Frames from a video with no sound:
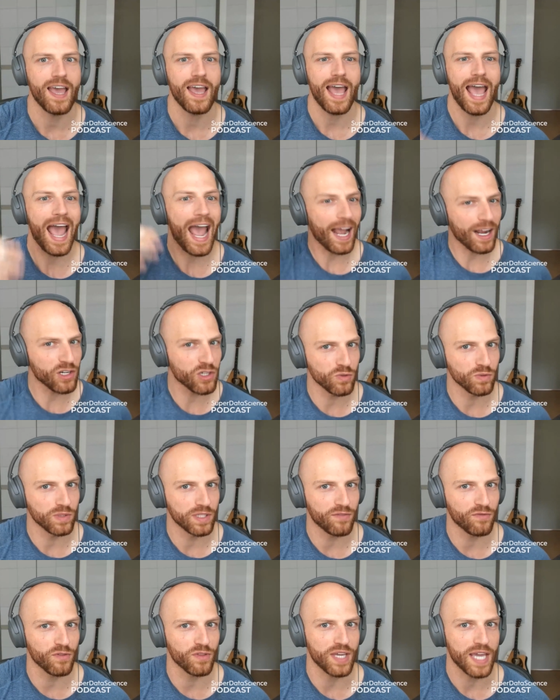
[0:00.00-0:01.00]
actually
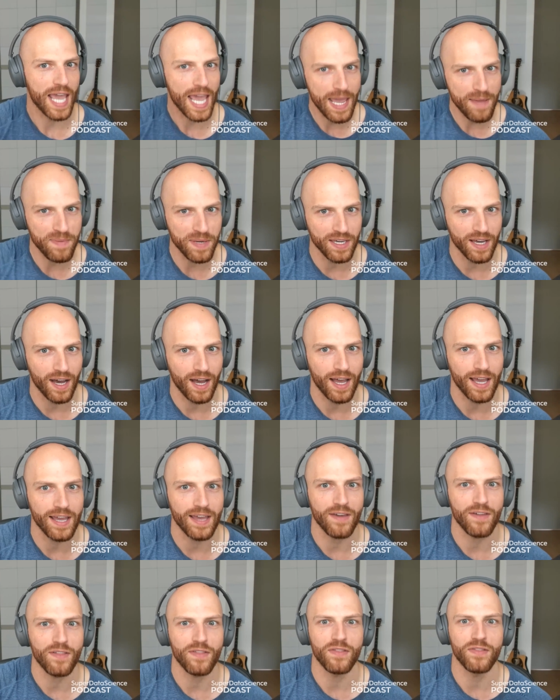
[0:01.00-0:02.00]
for the API,
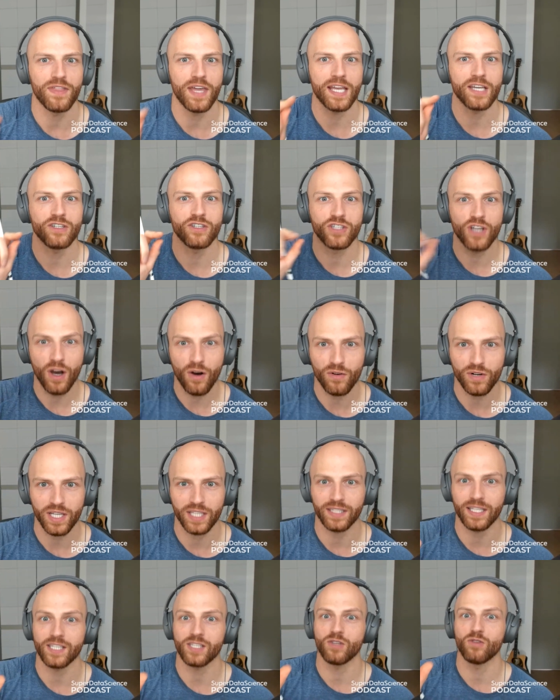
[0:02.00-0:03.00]
they don't
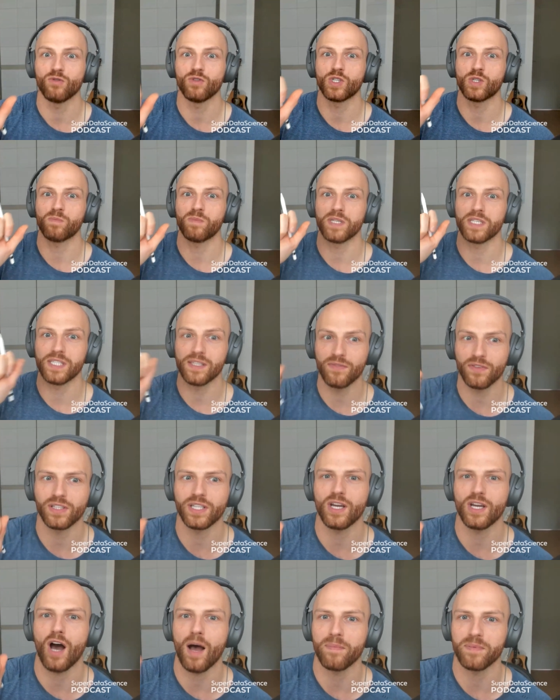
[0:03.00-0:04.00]
unless you
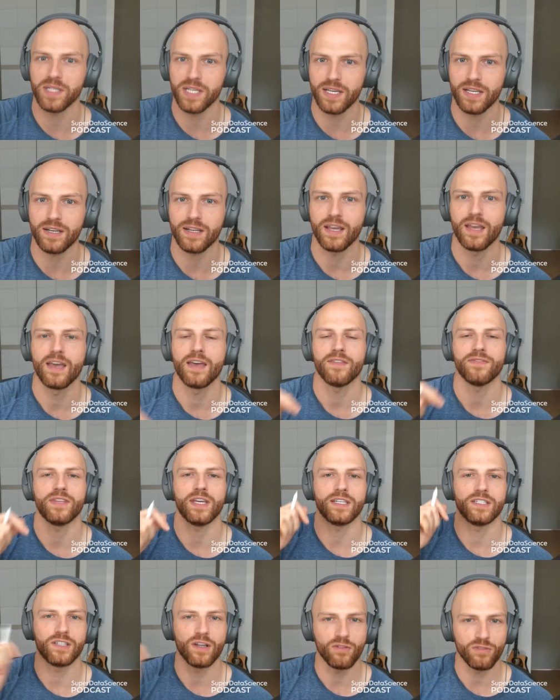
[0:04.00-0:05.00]
specifically opt in they
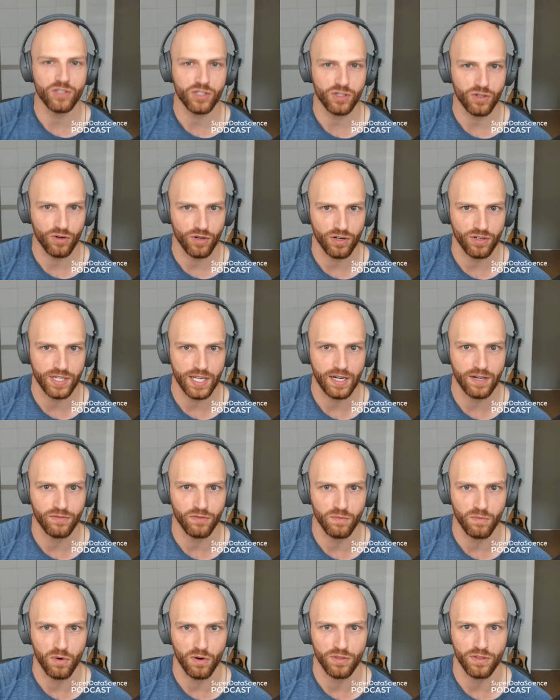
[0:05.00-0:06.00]
don't store your data for
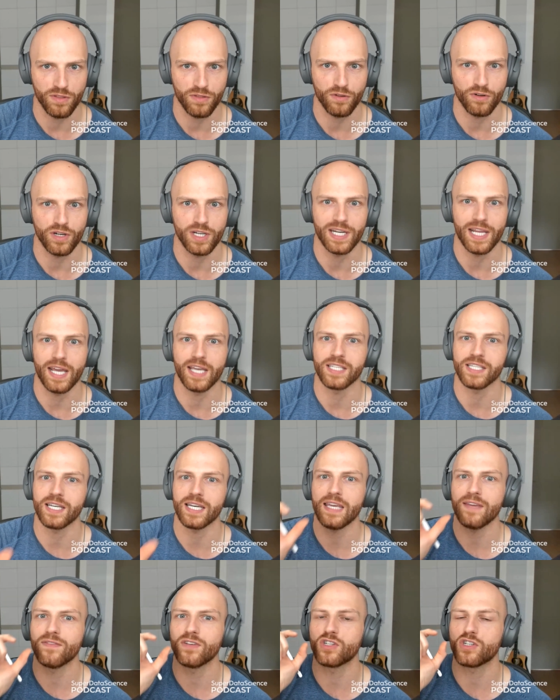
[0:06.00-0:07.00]
more than 30 days. And
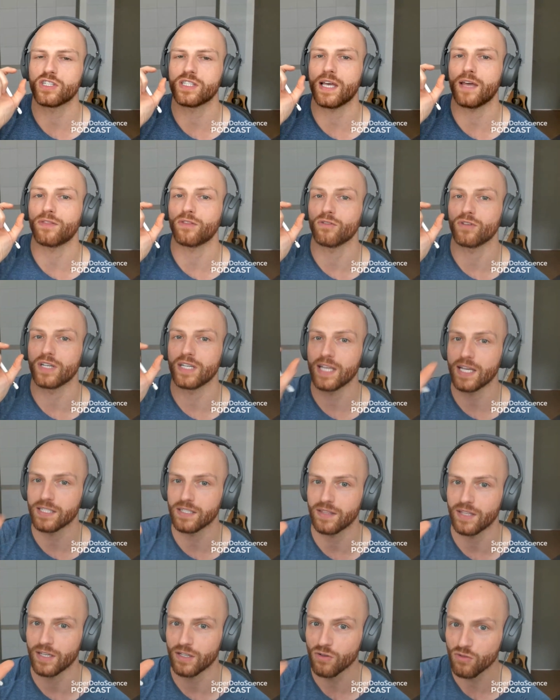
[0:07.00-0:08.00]
even just that 30 days
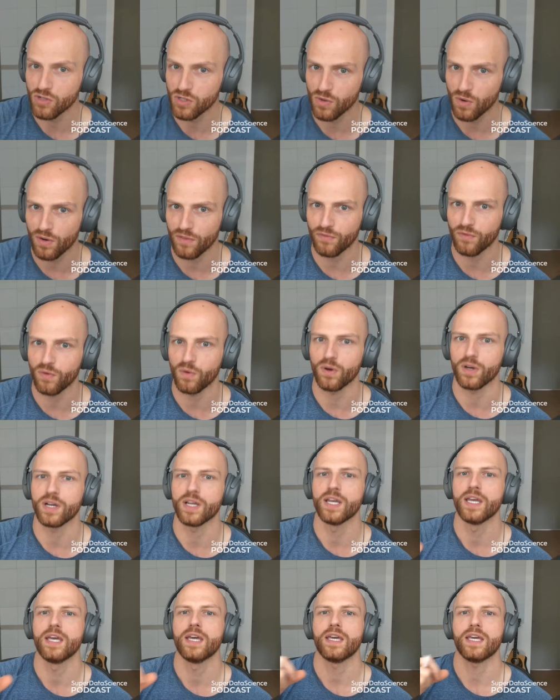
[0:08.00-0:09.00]
that they do store it for
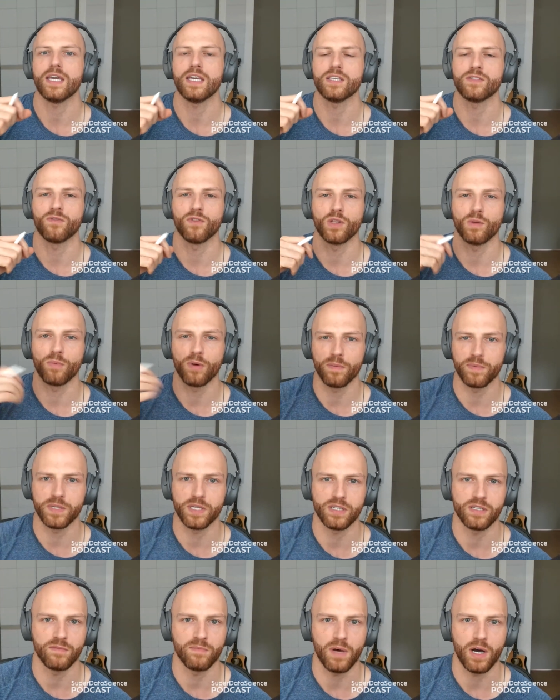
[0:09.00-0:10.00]
is for the
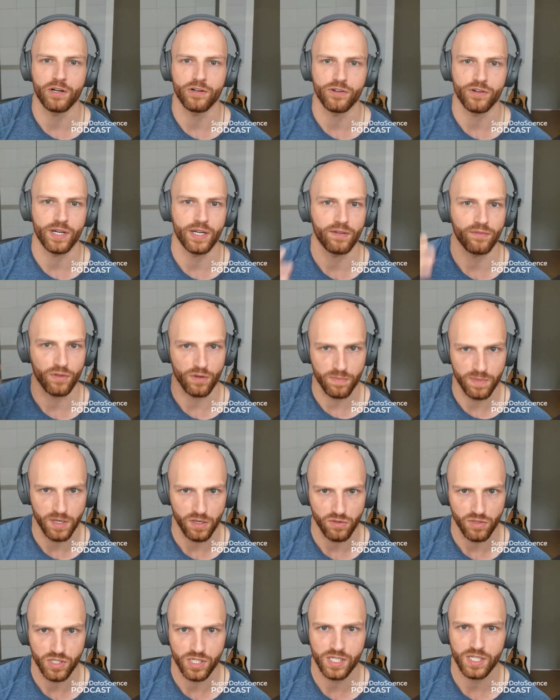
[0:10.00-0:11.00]
purposes of monitoring for
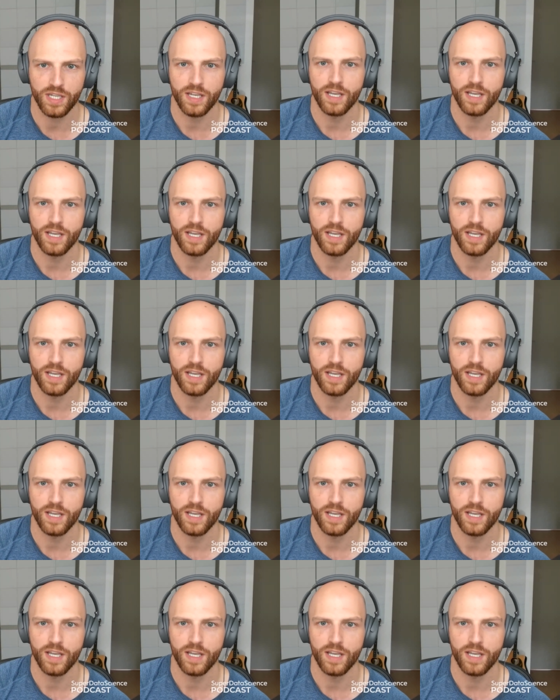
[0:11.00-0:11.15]
abuse.